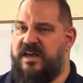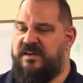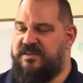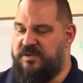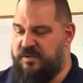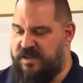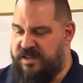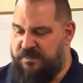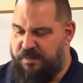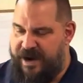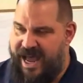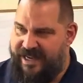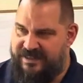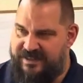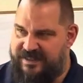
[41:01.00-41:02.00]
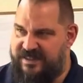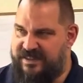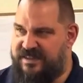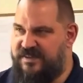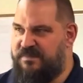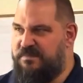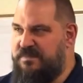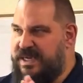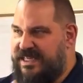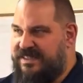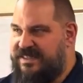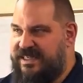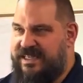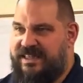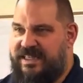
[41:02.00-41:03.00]
So in the practices of
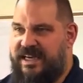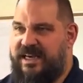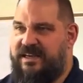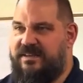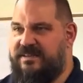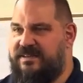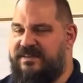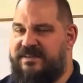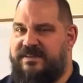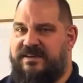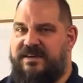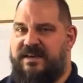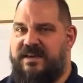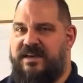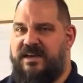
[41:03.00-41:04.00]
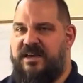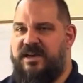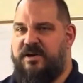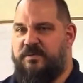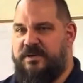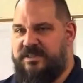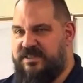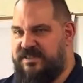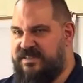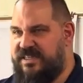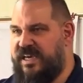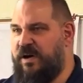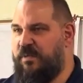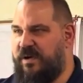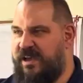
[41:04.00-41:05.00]
mixing things, we should
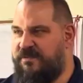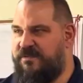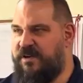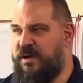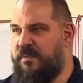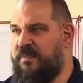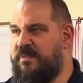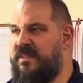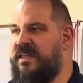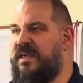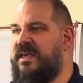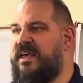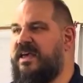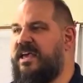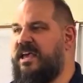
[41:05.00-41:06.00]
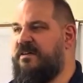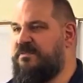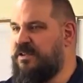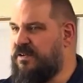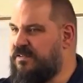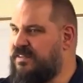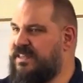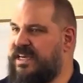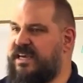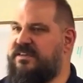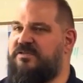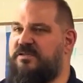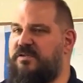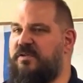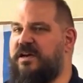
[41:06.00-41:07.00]
stay away from if those
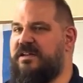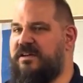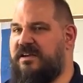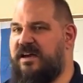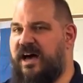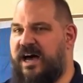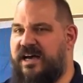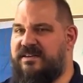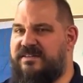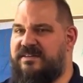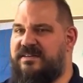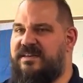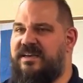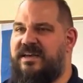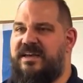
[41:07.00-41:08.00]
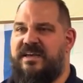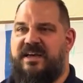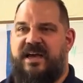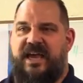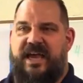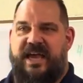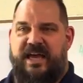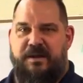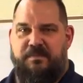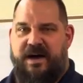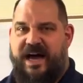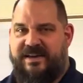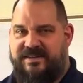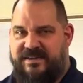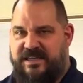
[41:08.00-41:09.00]
things are going to cause
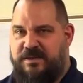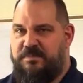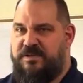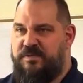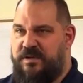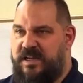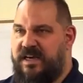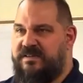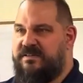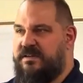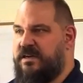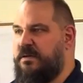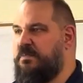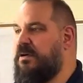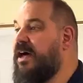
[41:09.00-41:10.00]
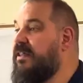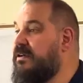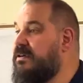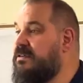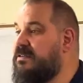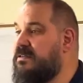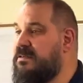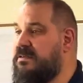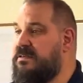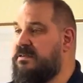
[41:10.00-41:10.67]
animosity between us and our brothers.